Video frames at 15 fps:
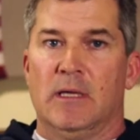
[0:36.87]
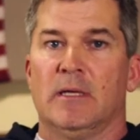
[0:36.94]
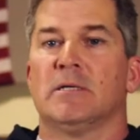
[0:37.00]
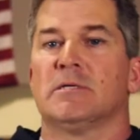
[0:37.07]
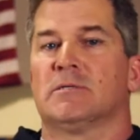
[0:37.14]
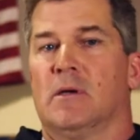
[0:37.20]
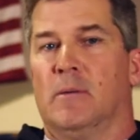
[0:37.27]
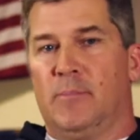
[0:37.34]

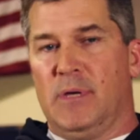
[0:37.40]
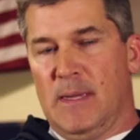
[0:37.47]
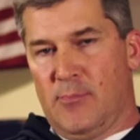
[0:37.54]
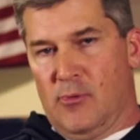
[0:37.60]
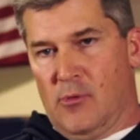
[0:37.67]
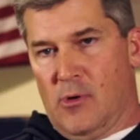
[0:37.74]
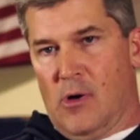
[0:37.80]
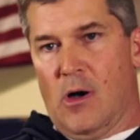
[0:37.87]
Some
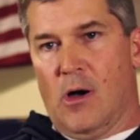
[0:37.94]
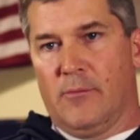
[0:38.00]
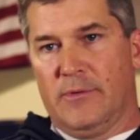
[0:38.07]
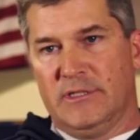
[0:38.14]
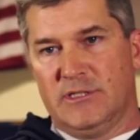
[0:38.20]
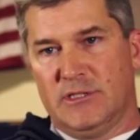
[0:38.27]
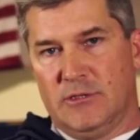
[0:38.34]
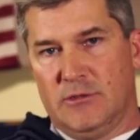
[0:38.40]
people
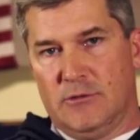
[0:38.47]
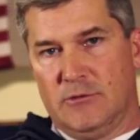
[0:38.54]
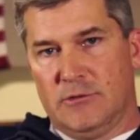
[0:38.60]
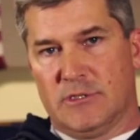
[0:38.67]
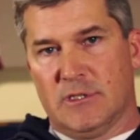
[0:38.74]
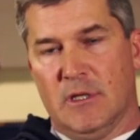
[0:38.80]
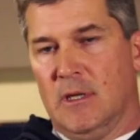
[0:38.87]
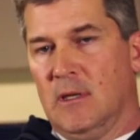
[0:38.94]
always
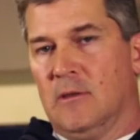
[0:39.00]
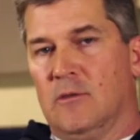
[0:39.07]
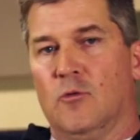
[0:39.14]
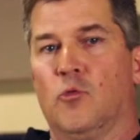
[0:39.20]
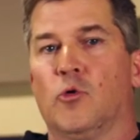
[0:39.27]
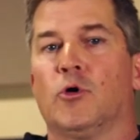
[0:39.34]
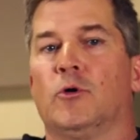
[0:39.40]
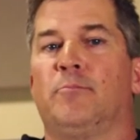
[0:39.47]
use the
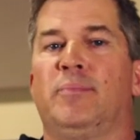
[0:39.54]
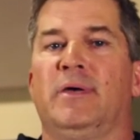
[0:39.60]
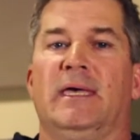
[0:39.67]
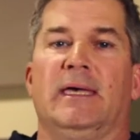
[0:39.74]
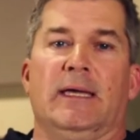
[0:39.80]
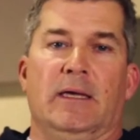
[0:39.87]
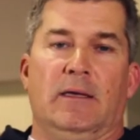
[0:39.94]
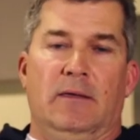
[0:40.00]
word
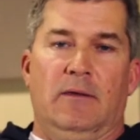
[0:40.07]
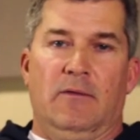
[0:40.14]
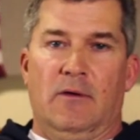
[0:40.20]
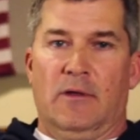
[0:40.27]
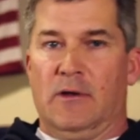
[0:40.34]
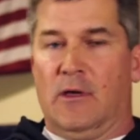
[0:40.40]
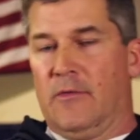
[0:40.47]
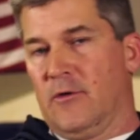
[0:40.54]
pick.
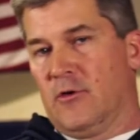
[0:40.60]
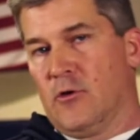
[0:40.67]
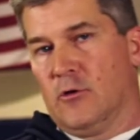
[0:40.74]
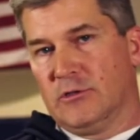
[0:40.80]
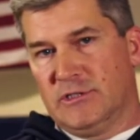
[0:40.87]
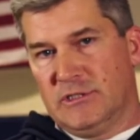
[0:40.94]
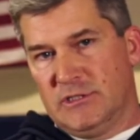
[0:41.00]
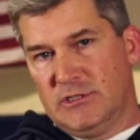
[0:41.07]
Another
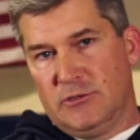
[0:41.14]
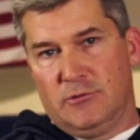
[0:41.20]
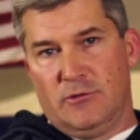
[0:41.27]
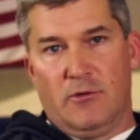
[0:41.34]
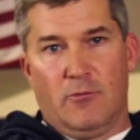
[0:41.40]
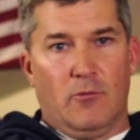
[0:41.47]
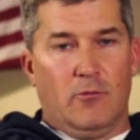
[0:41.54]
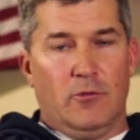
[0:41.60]
coaches
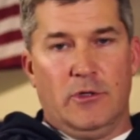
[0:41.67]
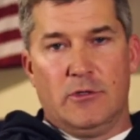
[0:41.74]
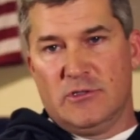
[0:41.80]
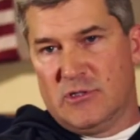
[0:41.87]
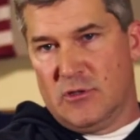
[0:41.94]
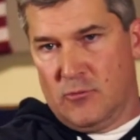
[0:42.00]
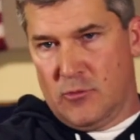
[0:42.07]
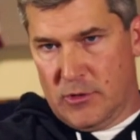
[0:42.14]
use
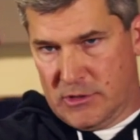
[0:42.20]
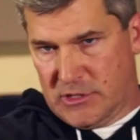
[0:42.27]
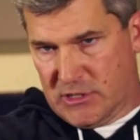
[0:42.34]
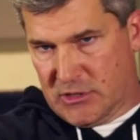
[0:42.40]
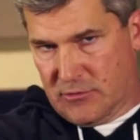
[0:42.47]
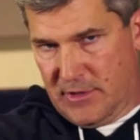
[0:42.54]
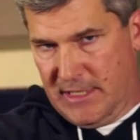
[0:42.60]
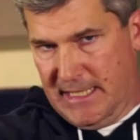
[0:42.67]
the word
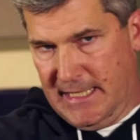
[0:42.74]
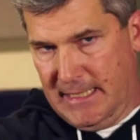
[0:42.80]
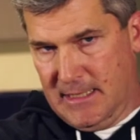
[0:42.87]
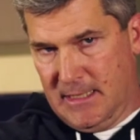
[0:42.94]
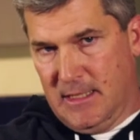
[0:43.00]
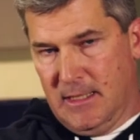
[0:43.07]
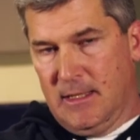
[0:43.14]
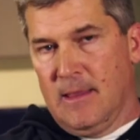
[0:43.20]
screen.
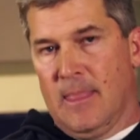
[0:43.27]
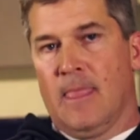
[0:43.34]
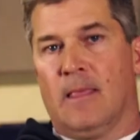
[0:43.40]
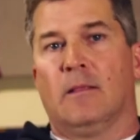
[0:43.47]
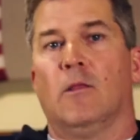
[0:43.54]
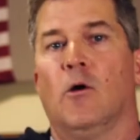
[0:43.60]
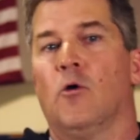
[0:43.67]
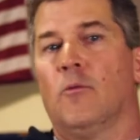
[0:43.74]

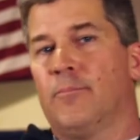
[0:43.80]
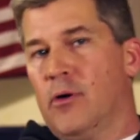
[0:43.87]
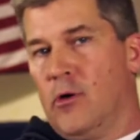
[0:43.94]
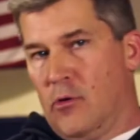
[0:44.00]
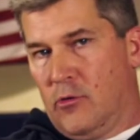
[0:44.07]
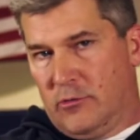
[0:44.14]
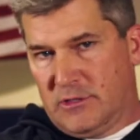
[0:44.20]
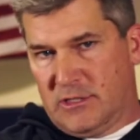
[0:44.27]
Low
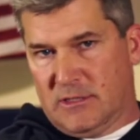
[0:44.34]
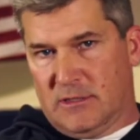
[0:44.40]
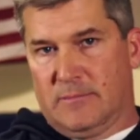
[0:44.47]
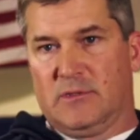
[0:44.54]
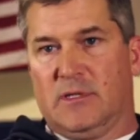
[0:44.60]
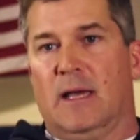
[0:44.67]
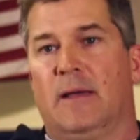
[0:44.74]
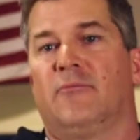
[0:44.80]
post,
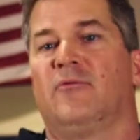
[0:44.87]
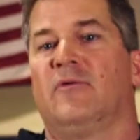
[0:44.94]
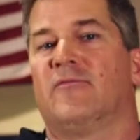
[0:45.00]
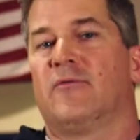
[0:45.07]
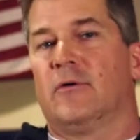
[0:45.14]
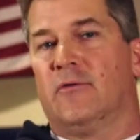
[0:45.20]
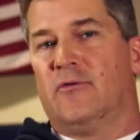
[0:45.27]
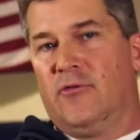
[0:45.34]
sometimes
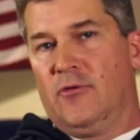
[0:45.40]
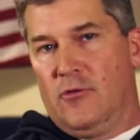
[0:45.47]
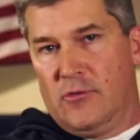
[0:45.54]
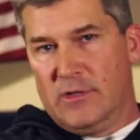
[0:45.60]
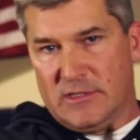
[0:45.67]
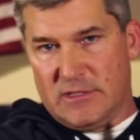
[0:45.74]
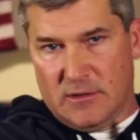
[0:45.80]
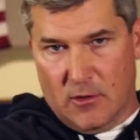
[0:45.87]
referred to
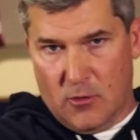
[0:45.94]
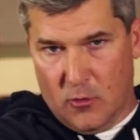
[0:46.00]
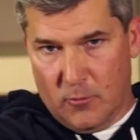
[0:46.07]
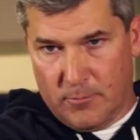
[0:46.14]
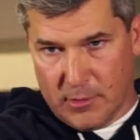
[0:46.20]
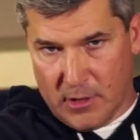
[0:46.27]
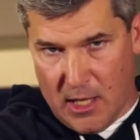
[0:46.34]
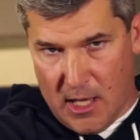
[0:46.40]
as low
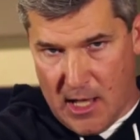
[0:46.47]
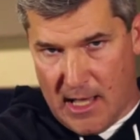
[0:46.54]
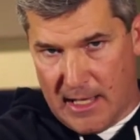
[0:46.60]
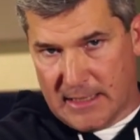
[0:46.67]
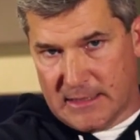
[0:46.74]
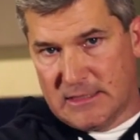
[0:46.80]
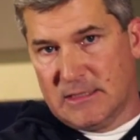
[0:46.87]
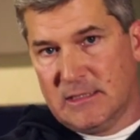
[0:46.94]

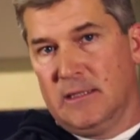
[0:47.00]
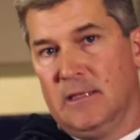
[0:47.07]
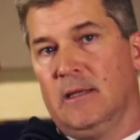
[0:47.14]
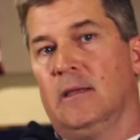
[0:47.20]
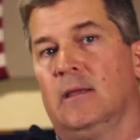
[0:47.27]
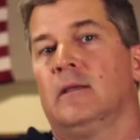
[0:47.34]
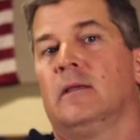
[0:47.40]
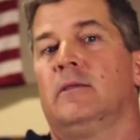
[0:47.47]
blocks.
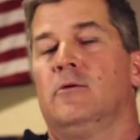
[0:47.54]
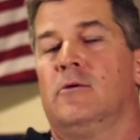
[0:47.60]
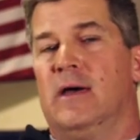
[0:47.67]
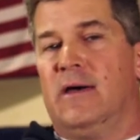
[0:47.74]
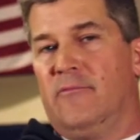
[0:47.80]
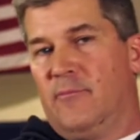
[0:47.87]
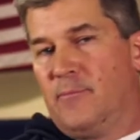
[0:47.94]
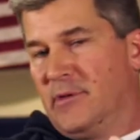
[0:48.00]
You
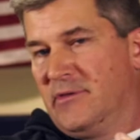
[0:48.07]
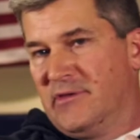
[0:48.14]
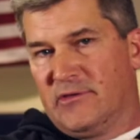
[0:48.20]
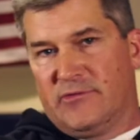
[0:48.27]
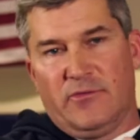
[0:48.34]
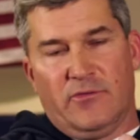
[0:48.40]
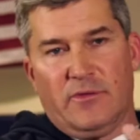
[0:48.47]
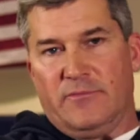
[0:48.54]
have
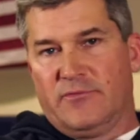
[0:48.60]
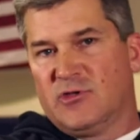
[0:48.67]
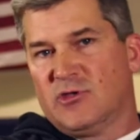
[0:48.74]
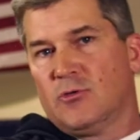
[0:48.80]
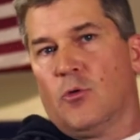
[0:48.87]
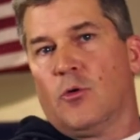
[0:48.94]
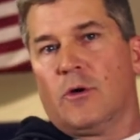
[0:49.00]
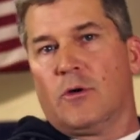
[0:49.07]
positions of
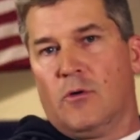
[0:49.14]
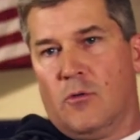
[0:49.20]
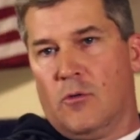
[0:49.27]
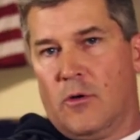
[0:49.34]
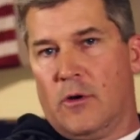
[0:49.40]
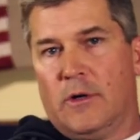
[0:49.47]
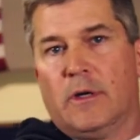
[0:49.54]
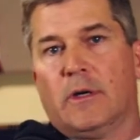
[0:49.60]
short
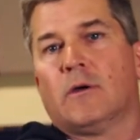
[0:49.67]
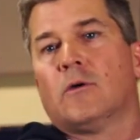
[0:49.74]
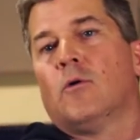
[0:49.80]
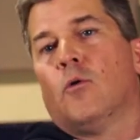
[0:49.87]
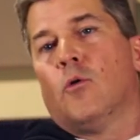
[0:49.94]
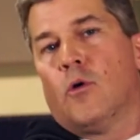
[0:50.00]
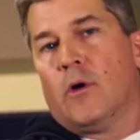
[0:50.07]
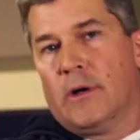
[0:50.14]
corner,
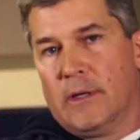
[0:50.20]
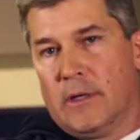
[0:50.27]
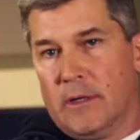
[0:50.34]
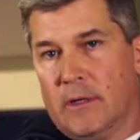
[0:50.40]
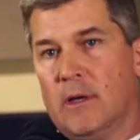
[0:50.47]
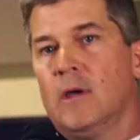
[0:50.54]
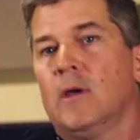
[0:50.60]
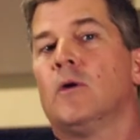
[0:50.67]

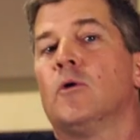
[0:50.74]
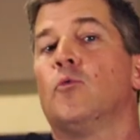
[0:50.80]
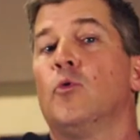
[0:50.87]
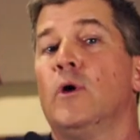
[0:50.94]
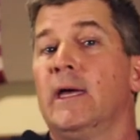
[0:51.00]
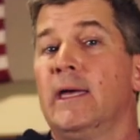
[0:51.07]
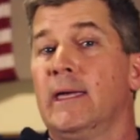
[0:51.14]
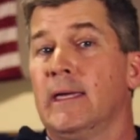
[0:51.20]
corner,
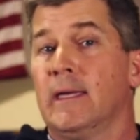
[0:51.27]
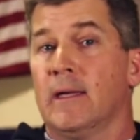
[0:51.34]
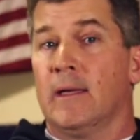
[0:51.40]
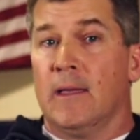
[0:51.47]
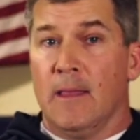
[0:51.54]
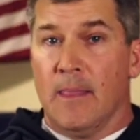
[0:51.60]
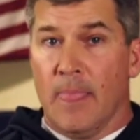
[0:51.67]
wing,